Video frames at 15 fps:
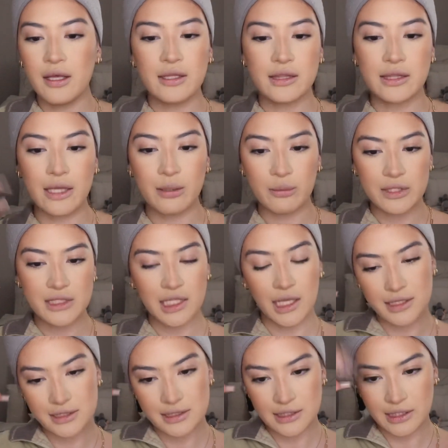Then once that
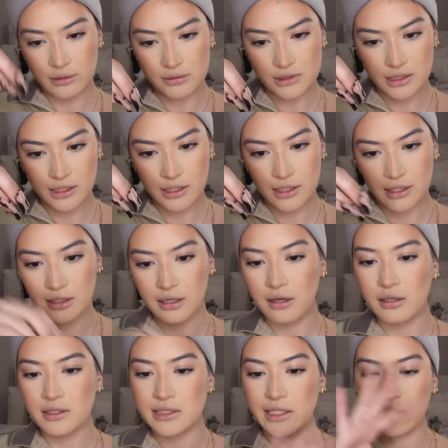settles in, I'll
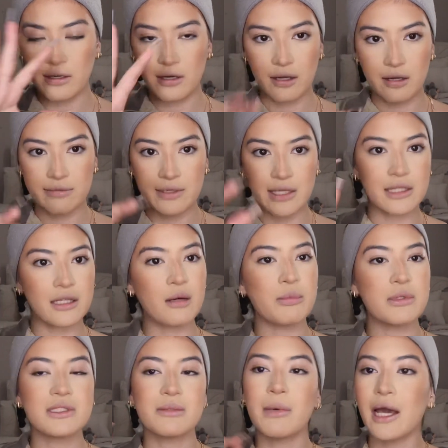take it off and then I'll
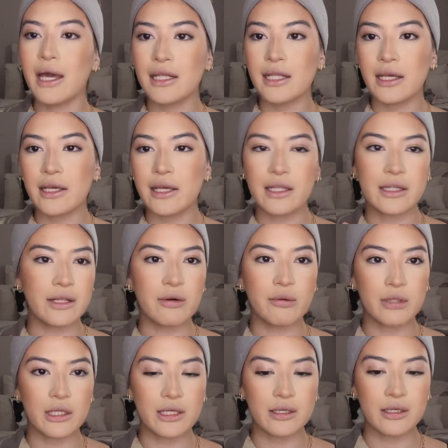put some highlight, and then
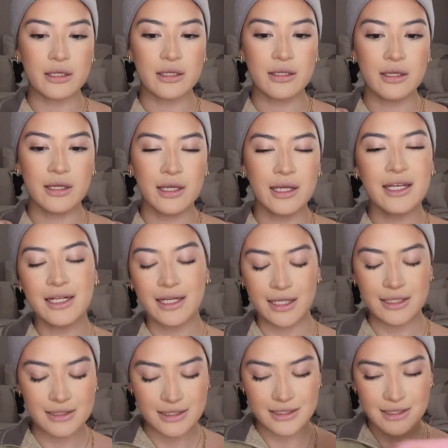it'll look
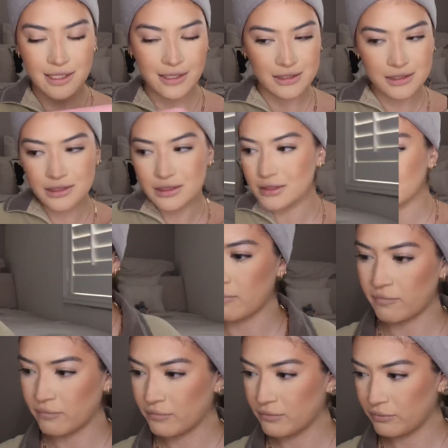nice and snatched.
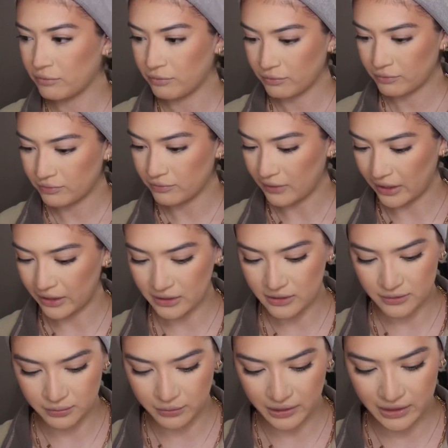I
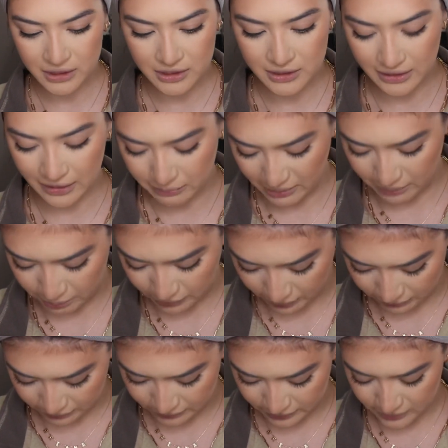swear I just had my brow
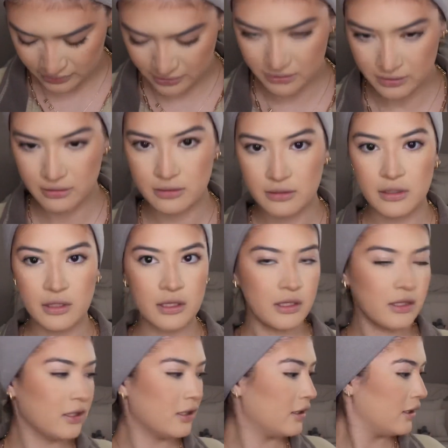freeze
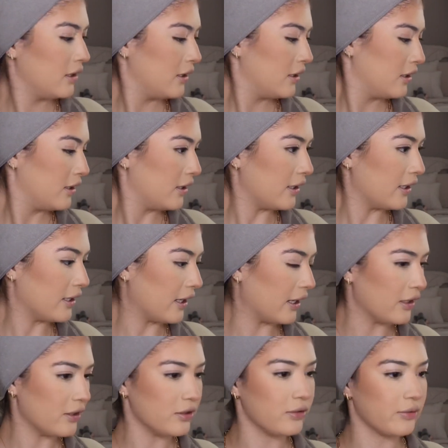and I
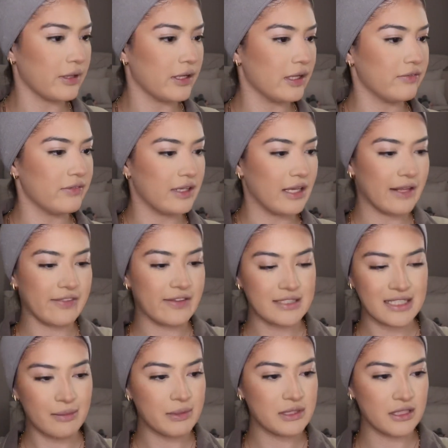don't know where I left it. And this
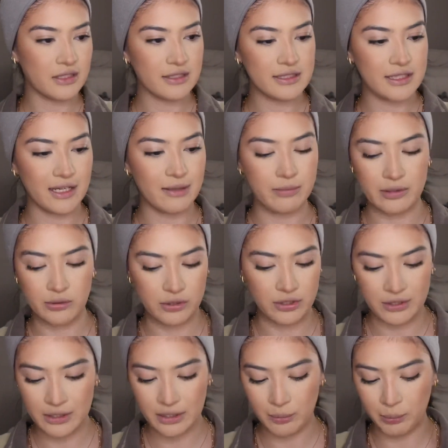happens all the time. You
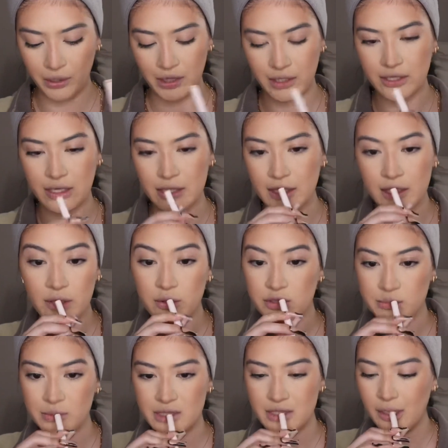need a product and then it goes
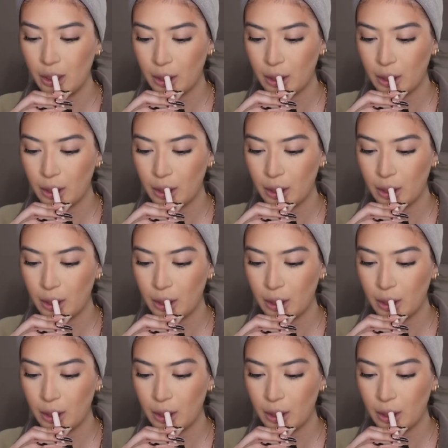missing.